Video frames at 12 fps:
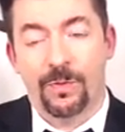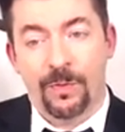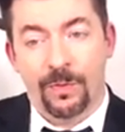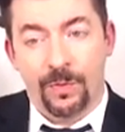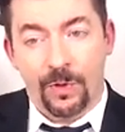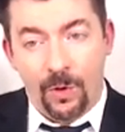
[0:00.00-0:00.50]

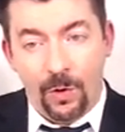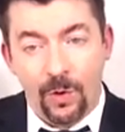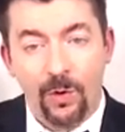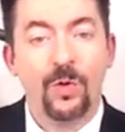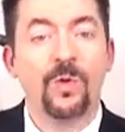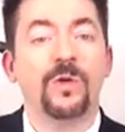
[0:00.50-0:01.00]
the
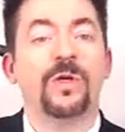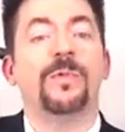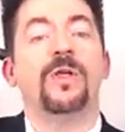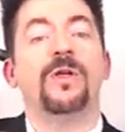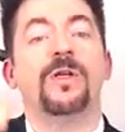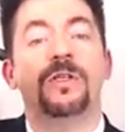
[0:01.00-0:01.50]
whole
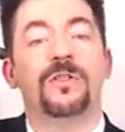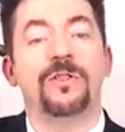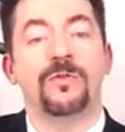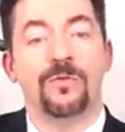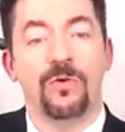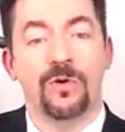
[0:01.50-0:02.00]
community is
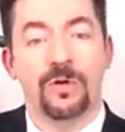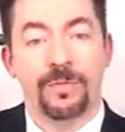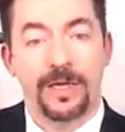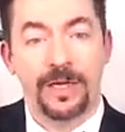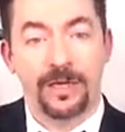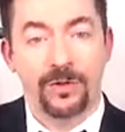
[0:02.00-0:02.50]
informed
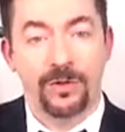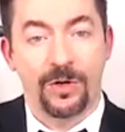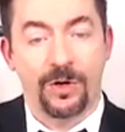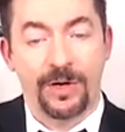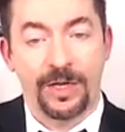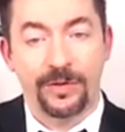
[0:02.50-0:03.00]
now
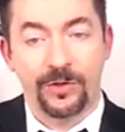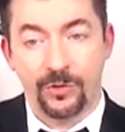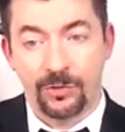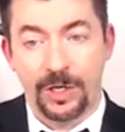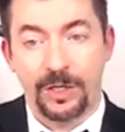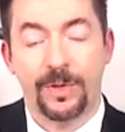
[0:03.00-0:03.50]
around this
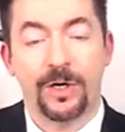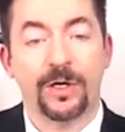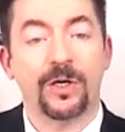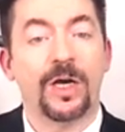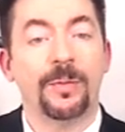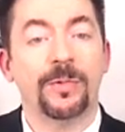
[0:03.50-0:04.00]
trademark
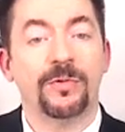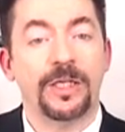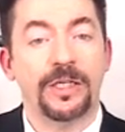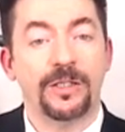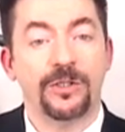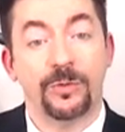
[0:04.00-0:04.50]
copyright
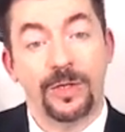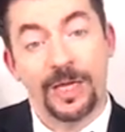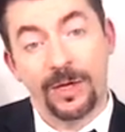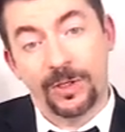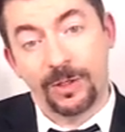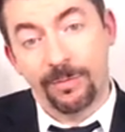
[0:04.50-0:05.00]
issue and
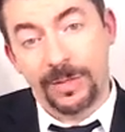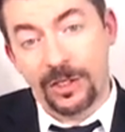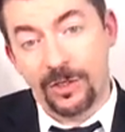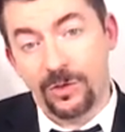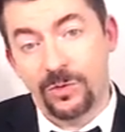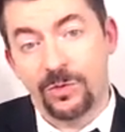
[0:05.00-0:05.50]
how it can be
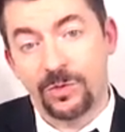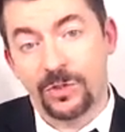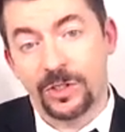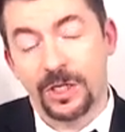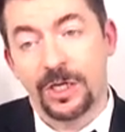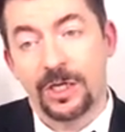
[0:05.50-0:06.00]
used
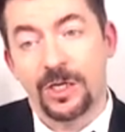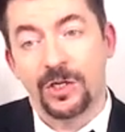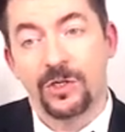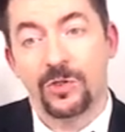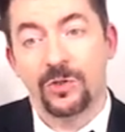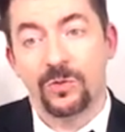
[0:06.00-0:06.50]

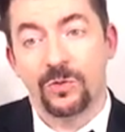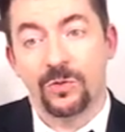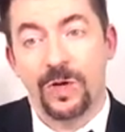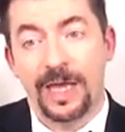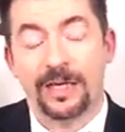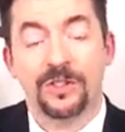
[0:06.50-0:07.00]
to
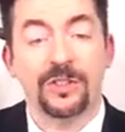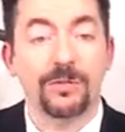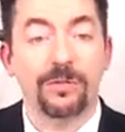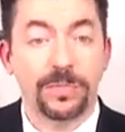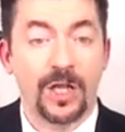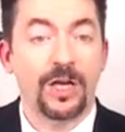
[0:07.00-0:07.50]
actually
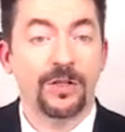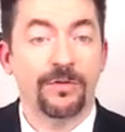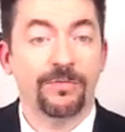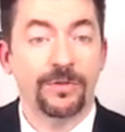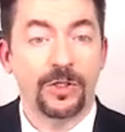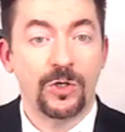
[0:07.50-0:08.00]
block the
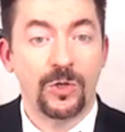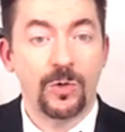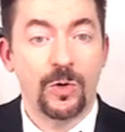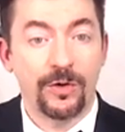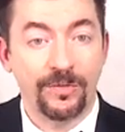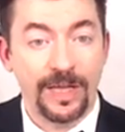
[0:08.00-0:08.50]
flow
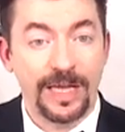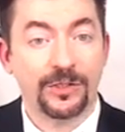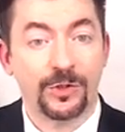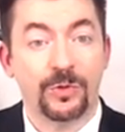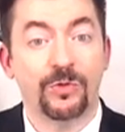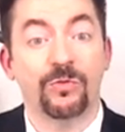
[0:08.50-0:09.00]
of
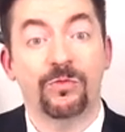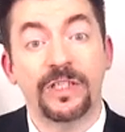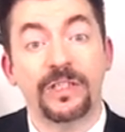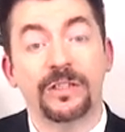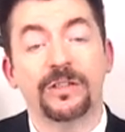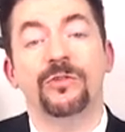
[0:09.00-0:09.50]
actual,
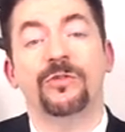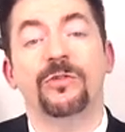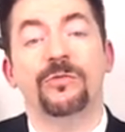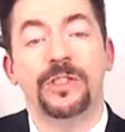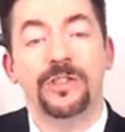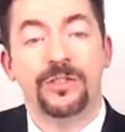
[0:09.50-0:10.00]
real, true
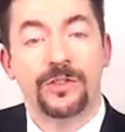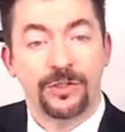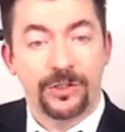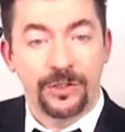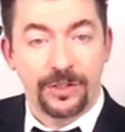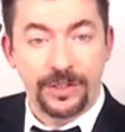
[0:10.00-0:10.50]
research
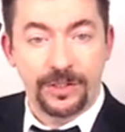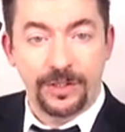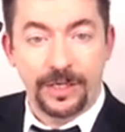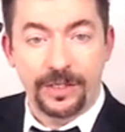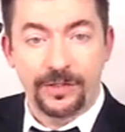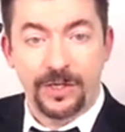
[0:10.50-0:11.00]
into these
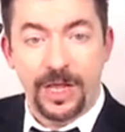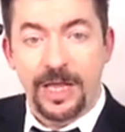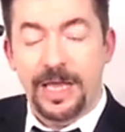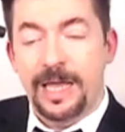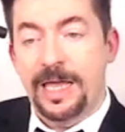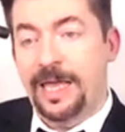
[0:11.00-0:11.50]
things,
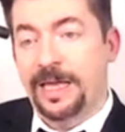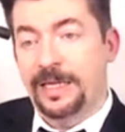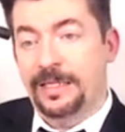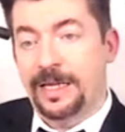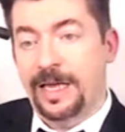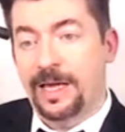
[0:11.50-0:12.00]

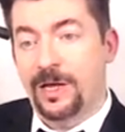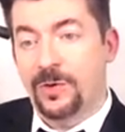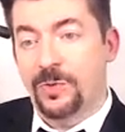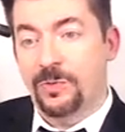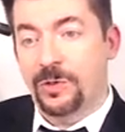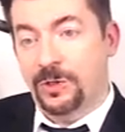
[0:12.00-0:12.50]
and
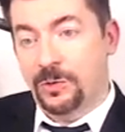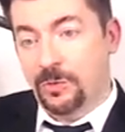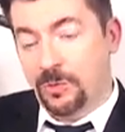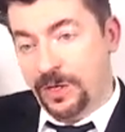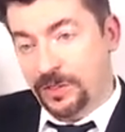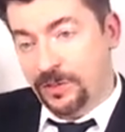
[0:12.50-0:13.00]
how,
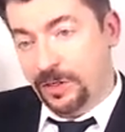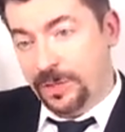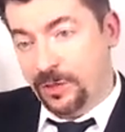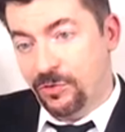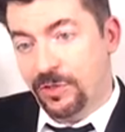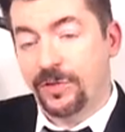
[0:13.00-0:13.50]
things can be
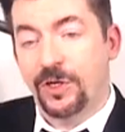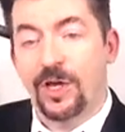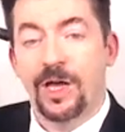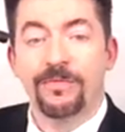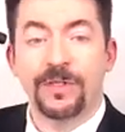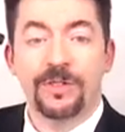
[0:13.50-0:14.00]
drifted
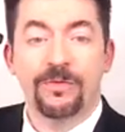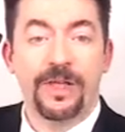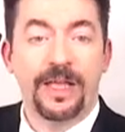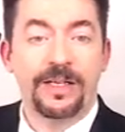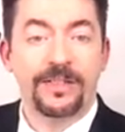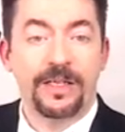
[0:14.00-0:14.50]
off into
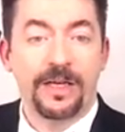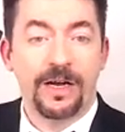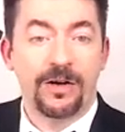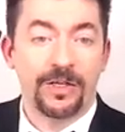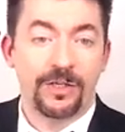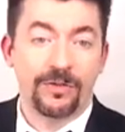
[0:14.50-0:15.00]
fantasy
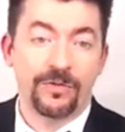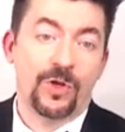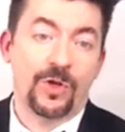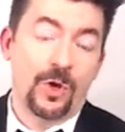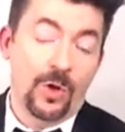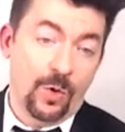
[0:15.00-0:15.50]
narratives
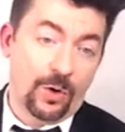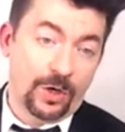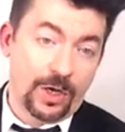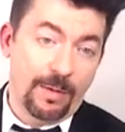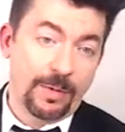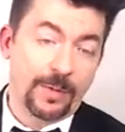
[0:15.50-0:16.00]
or
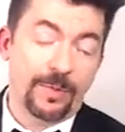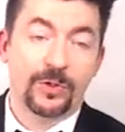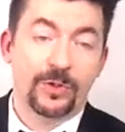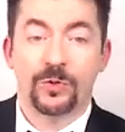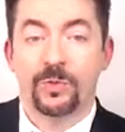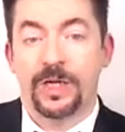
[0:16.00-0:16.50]
comic
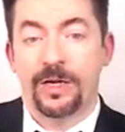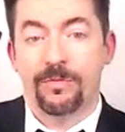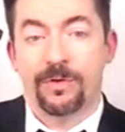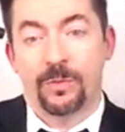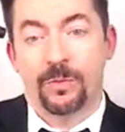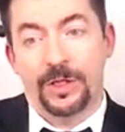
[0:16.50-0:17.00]
books or
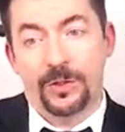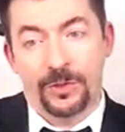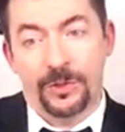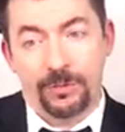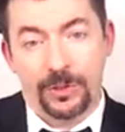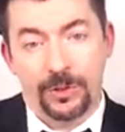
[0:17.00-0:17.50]
whatever, and we lose
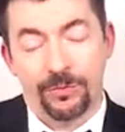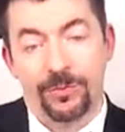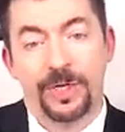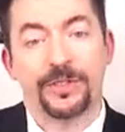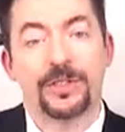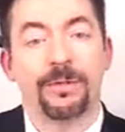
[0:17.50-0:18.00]
the real
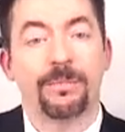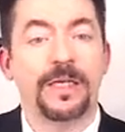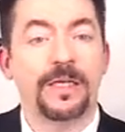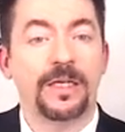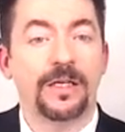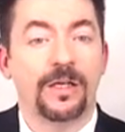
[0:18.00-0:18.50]
thrust and
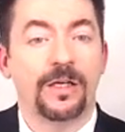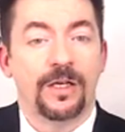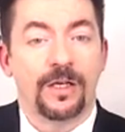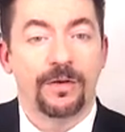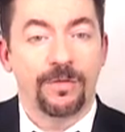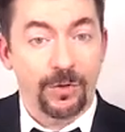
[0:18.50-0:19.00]
meaning
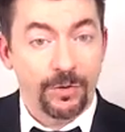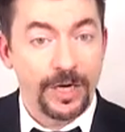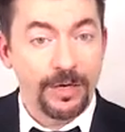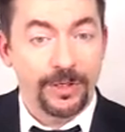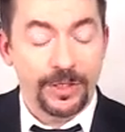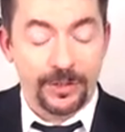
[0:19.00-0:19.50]
of the
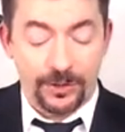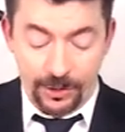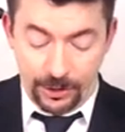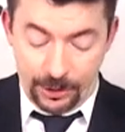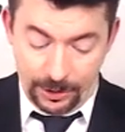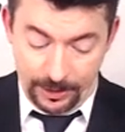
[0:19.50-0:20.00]
great research.